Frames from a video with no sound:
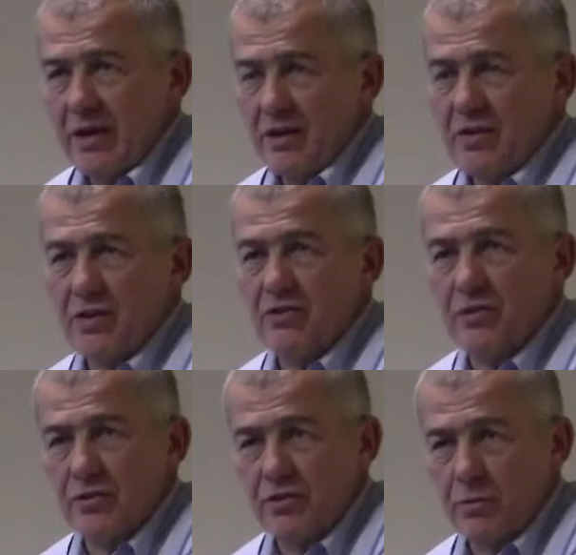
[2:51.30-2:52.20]

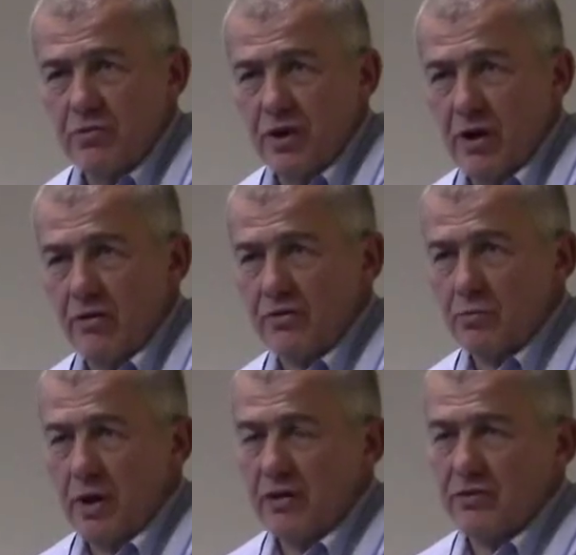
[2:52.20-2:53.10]
decisions themselves
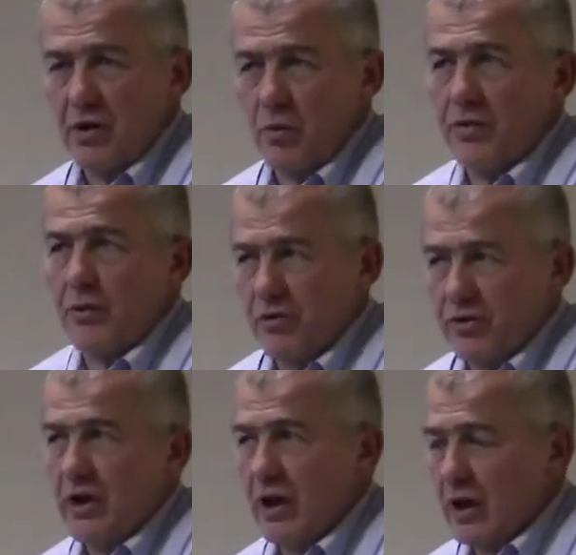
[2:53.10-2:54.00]
based on what they're
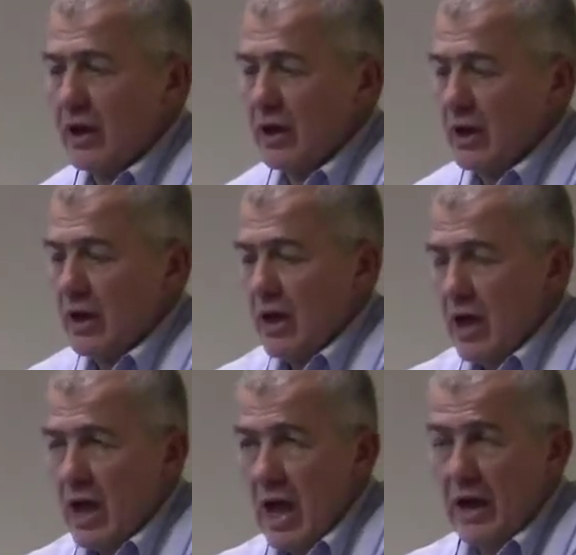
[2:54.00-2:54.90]
seeing
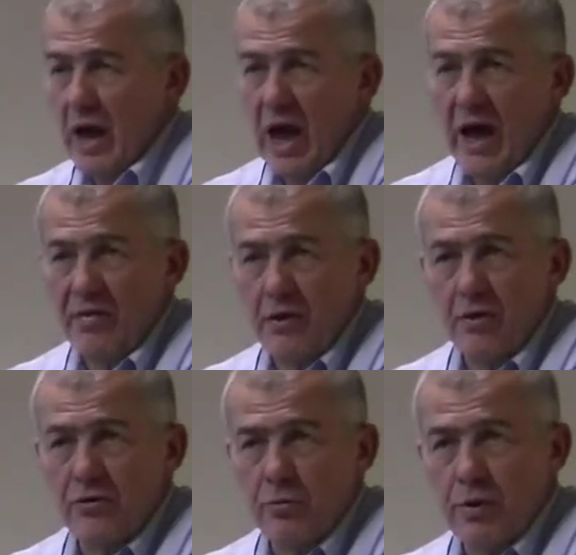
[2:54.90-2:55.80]
and add
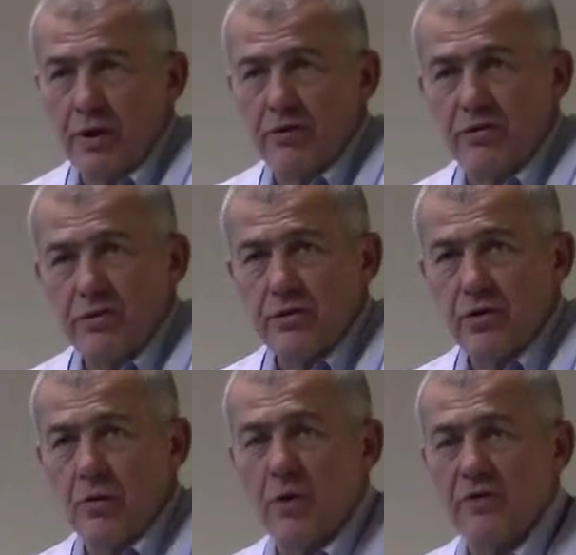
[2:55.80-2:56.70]
their two bits. You
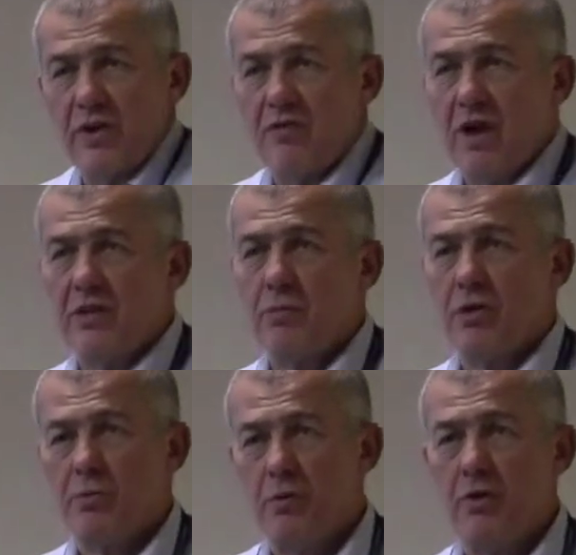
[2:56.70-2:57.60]
know, once they've had some
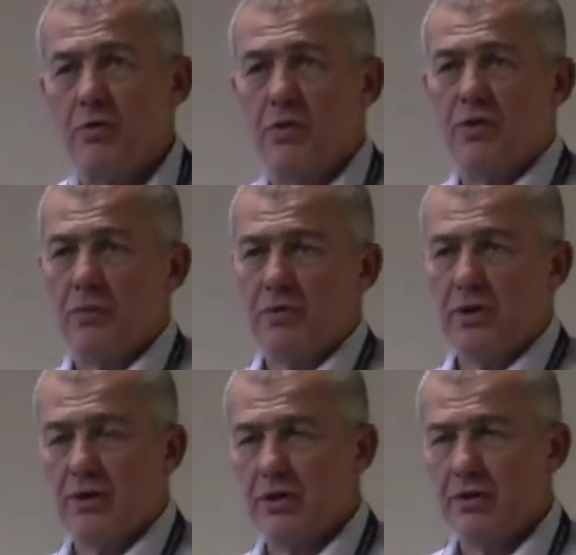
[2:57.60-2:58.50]
experience with
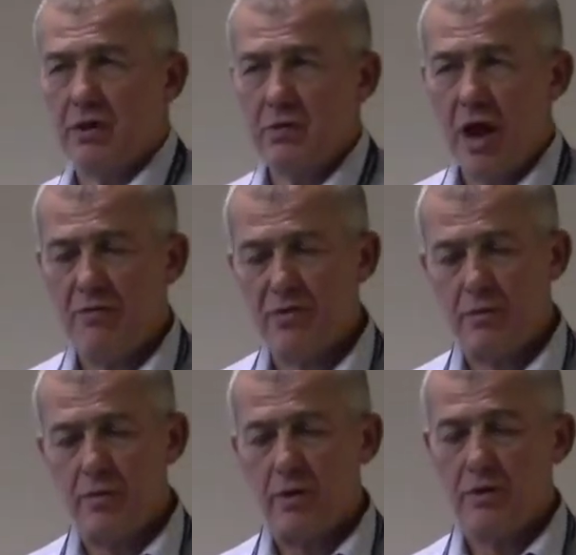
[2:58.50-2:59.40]
something, let's have
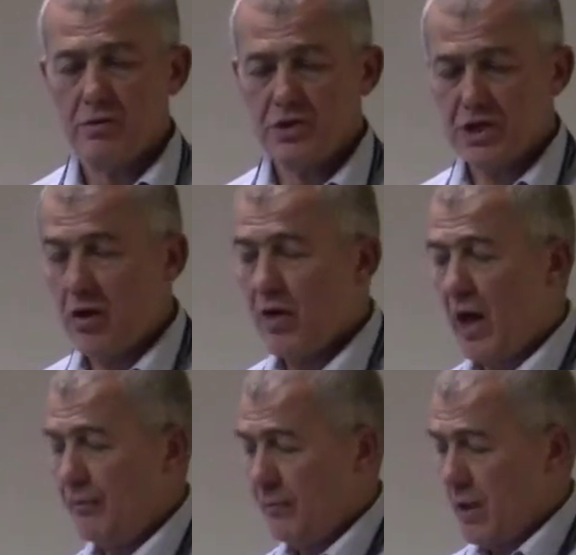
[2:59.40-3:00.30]
them share
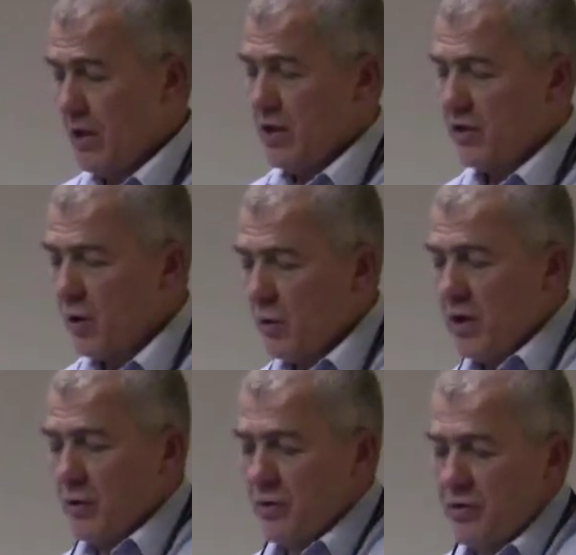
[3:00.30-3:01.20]
that. So
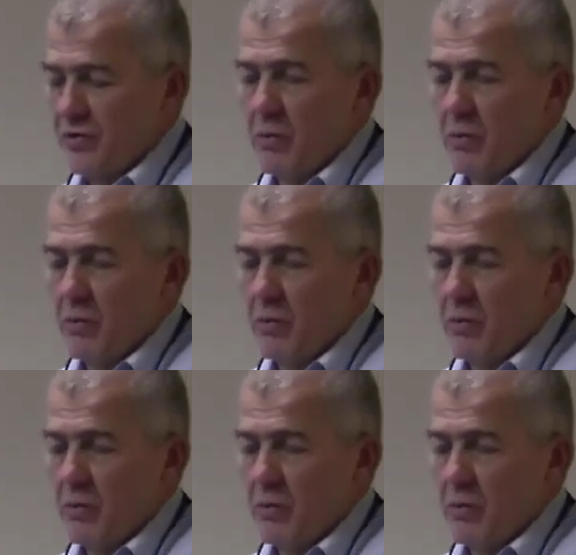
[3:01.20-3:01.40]
anyway, those are